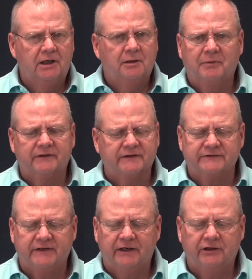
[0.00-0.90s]
but the
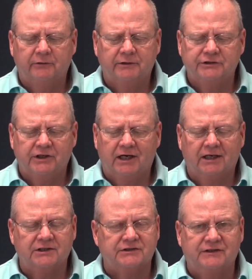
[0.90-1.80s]
senator in
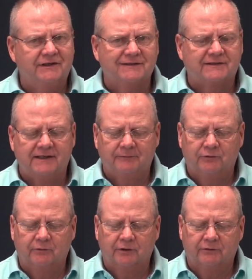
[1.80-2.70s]
charge didn't seem
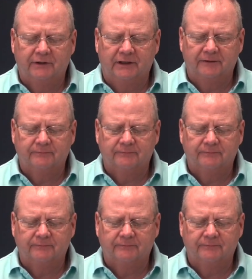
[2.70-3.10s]
to agree.